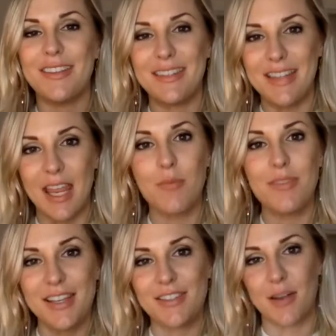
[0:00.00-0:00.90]
same
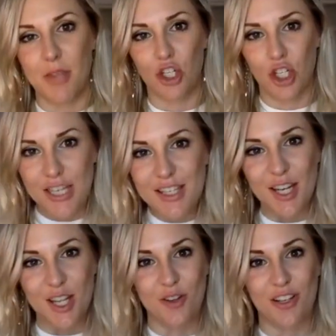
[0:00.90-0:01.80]
system that she's
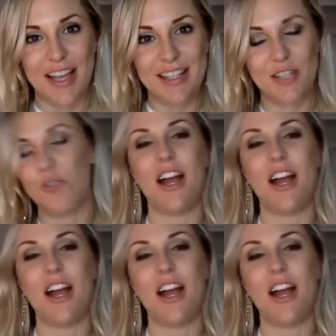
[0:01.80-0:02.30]
going to utilize to